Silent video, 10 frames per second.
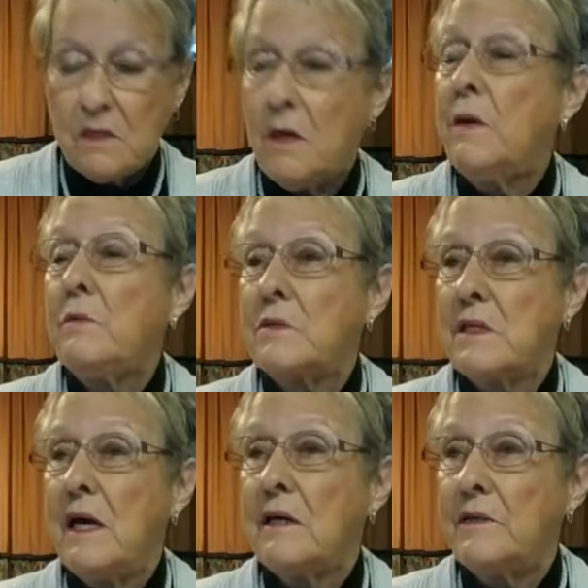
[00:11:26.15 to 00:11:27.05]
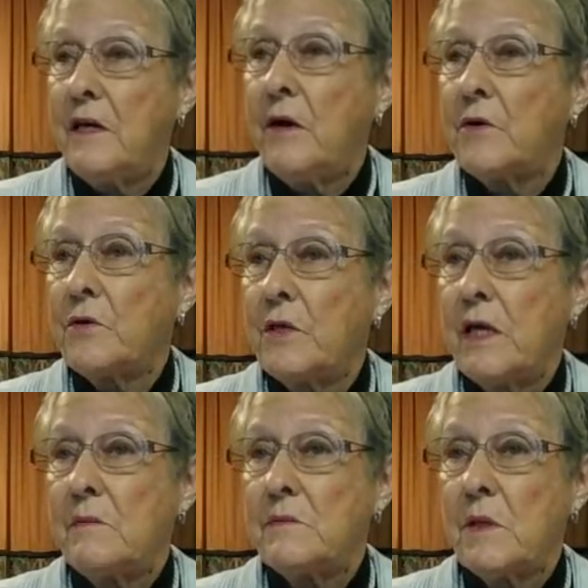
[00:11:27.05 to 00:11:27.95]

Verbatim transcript: So it was like a daughter to him.